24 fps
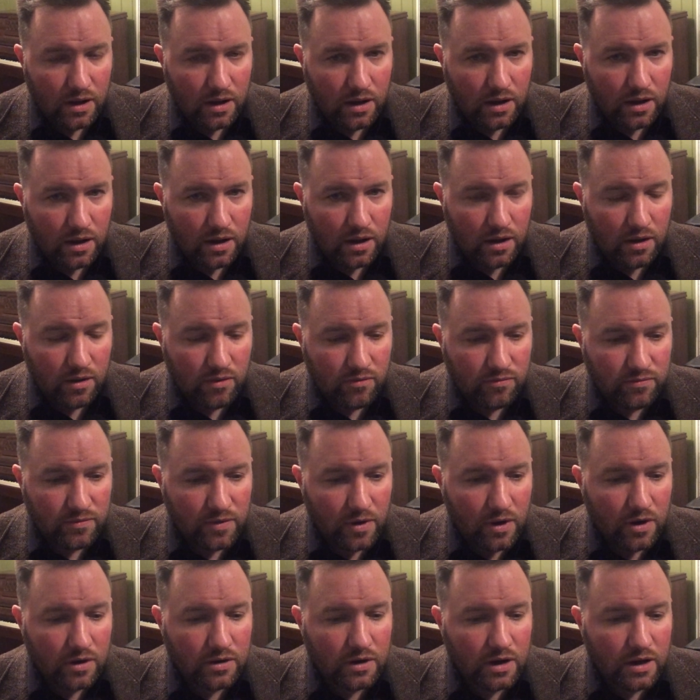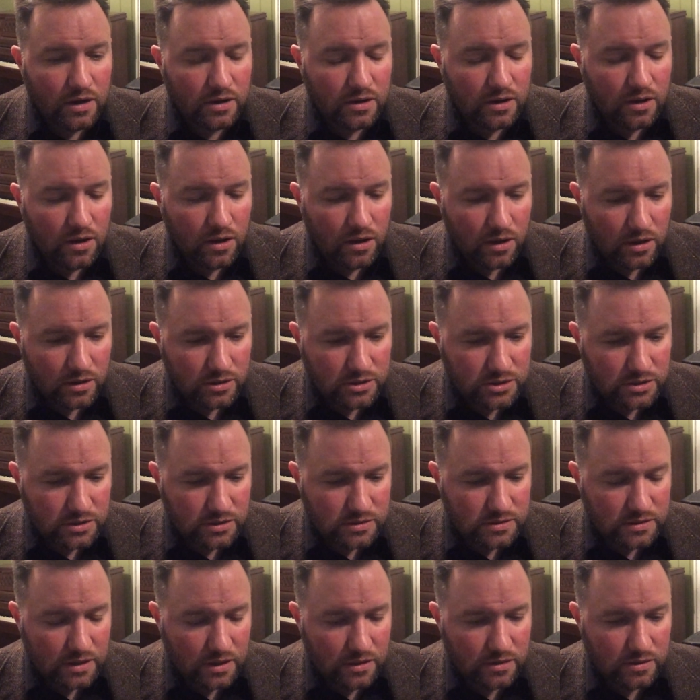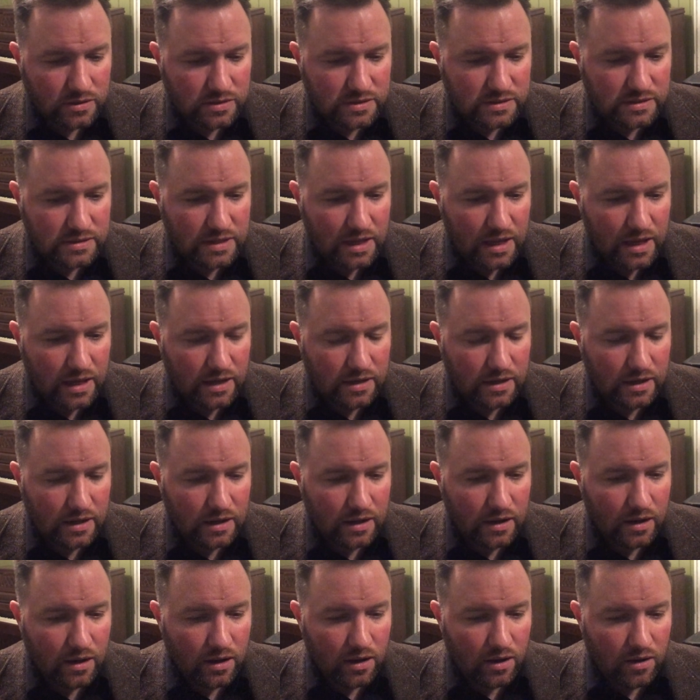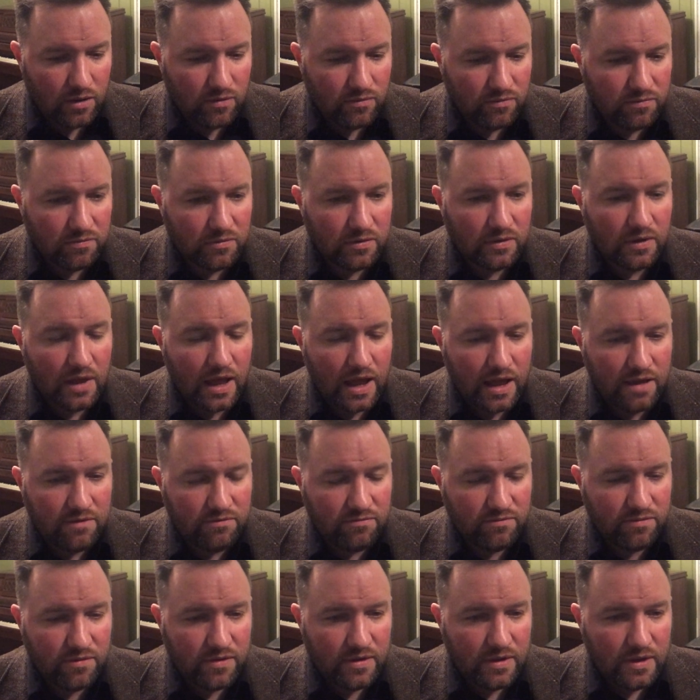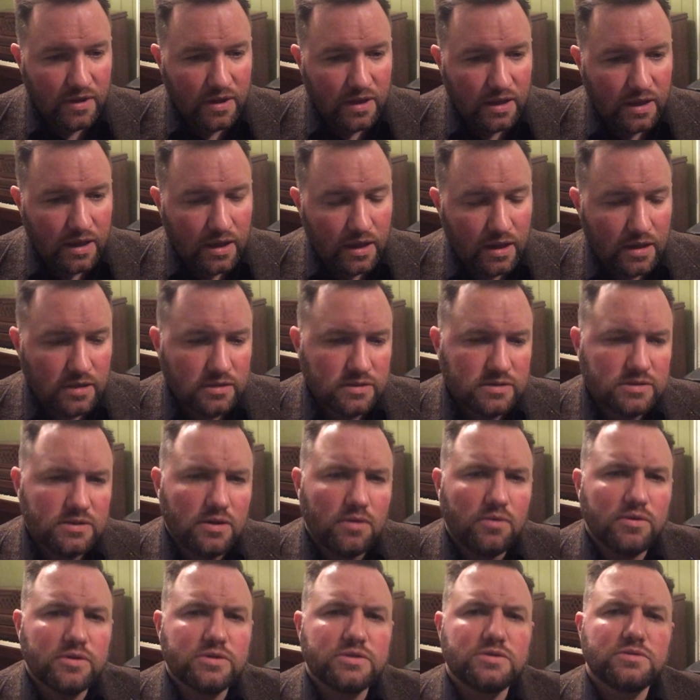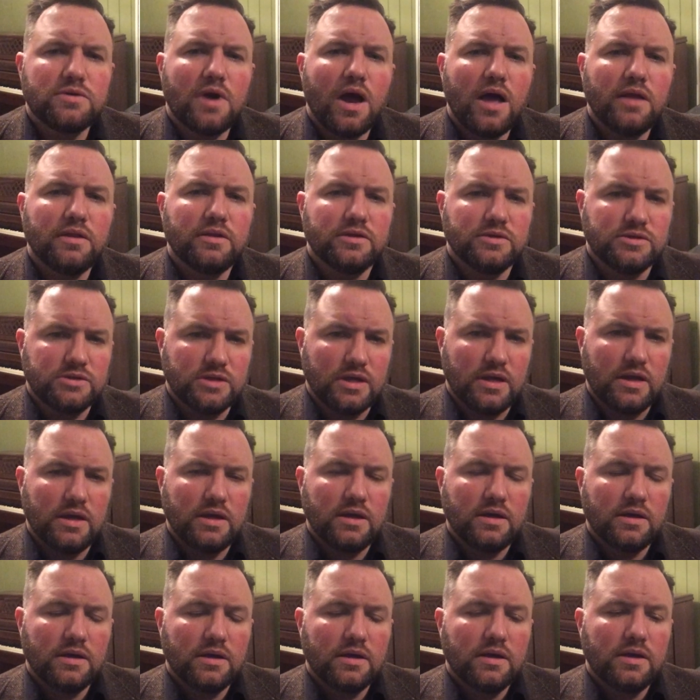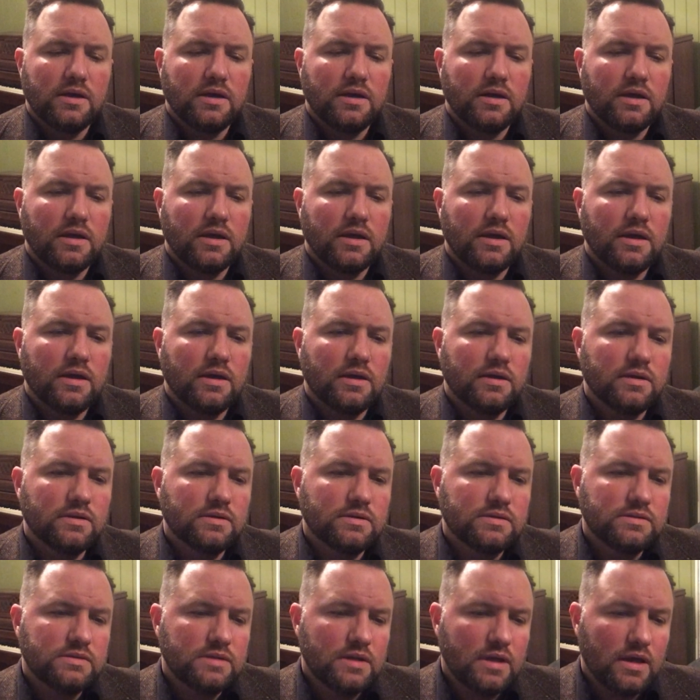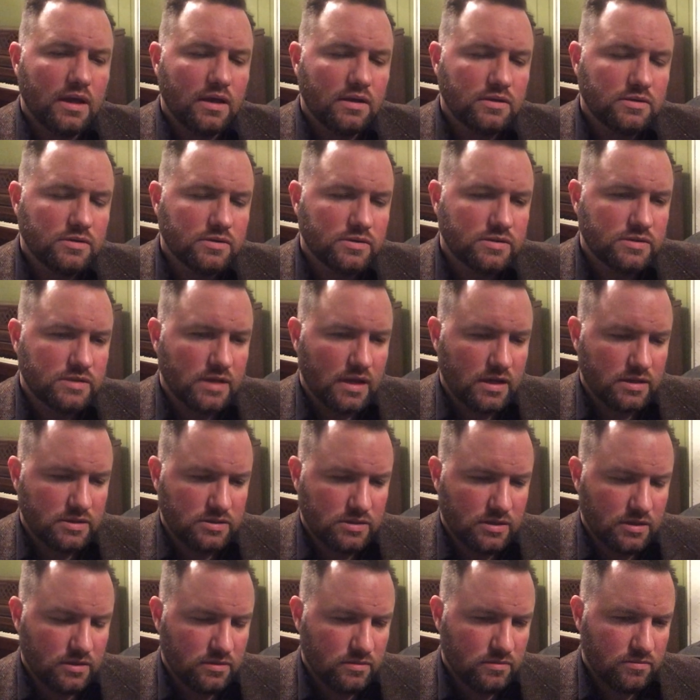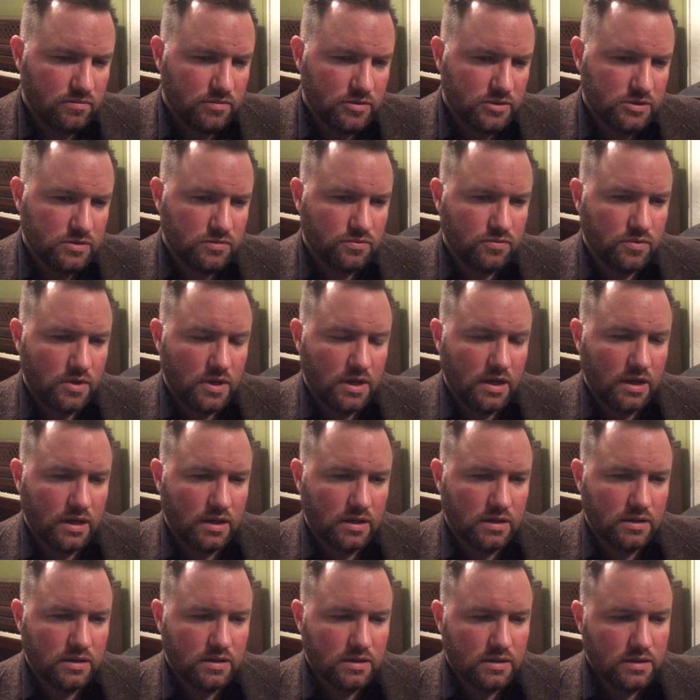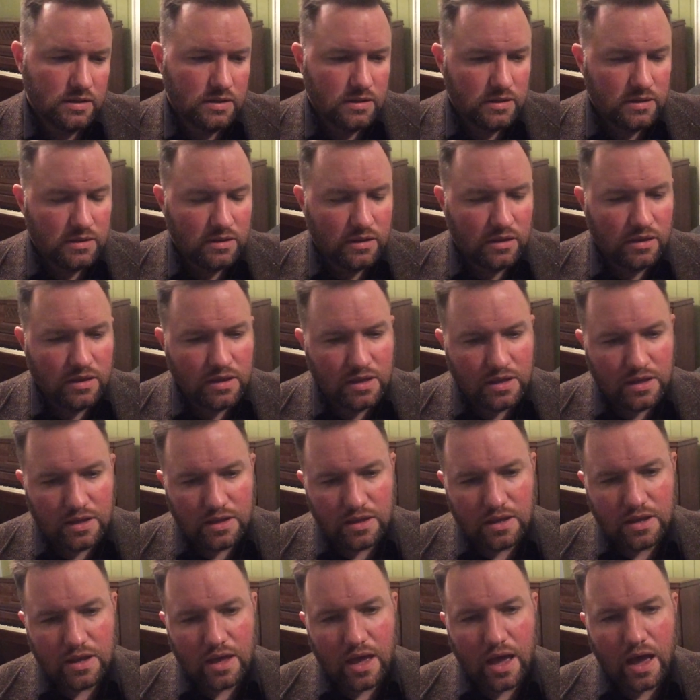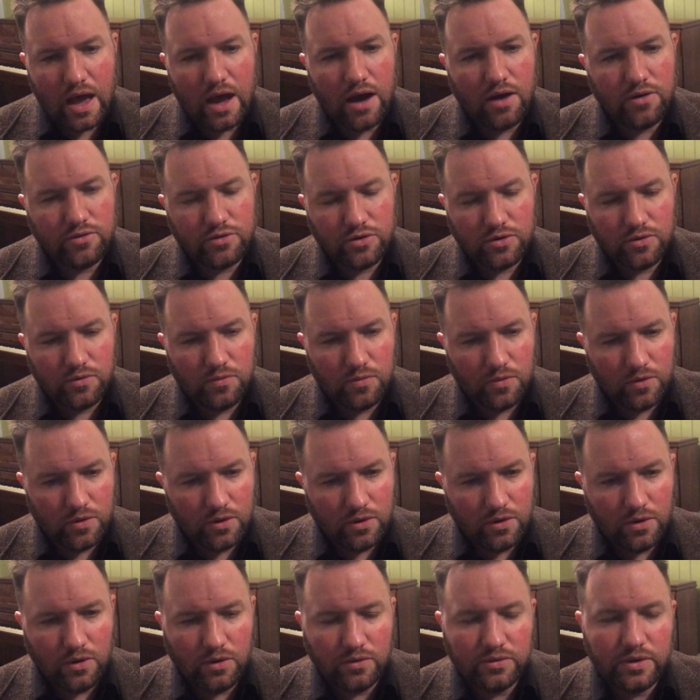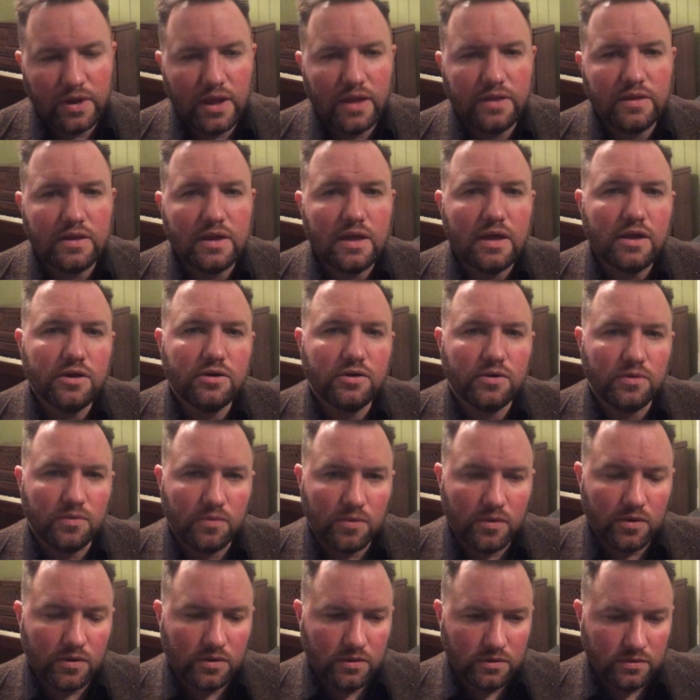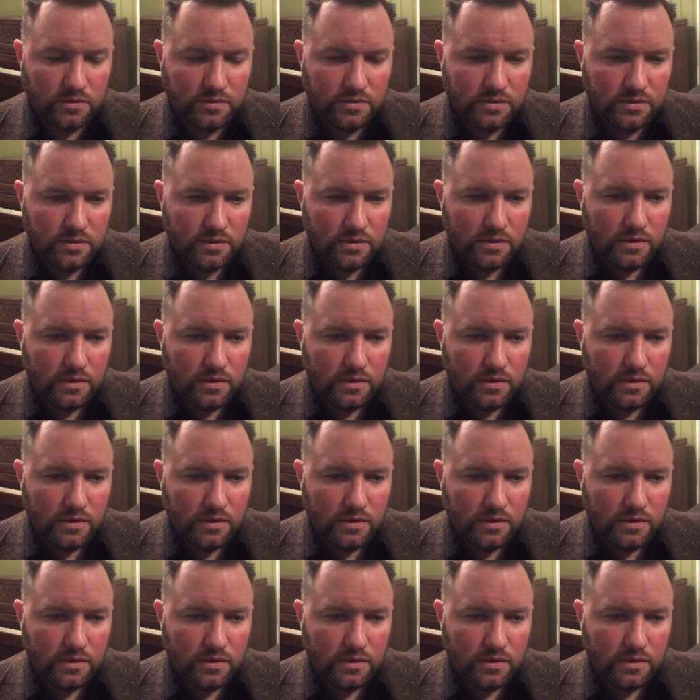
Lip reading: of our unconscious understanding of life. And so astrology is the intersection between the outer world and the inner world.